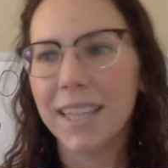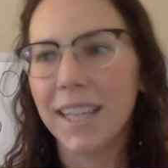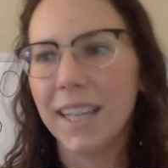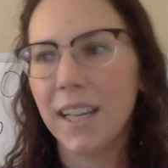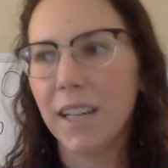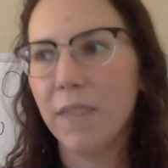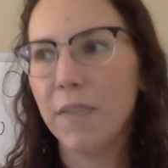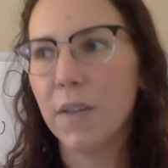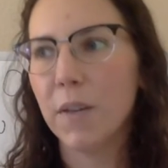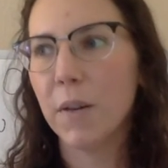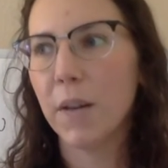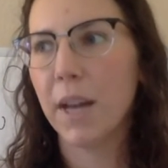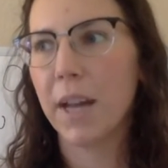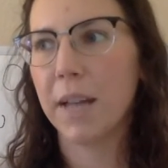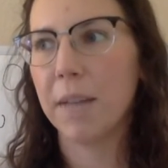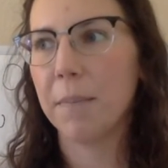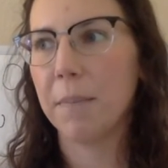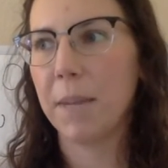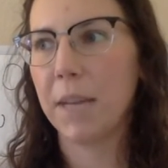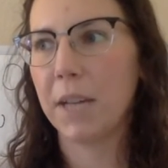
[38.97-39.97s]
If you
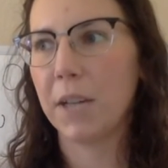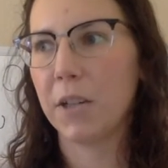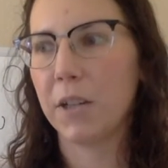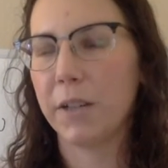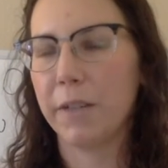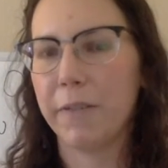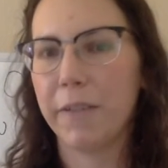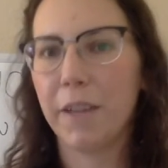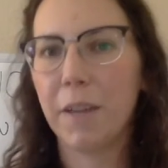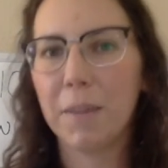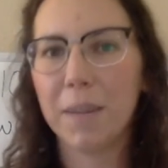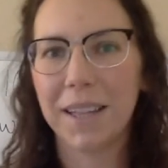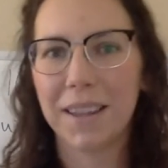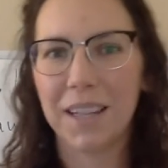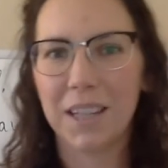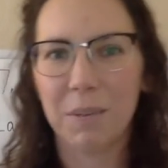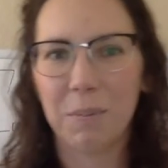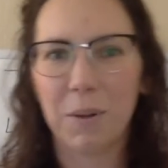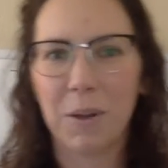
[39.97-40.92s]
can picture filming these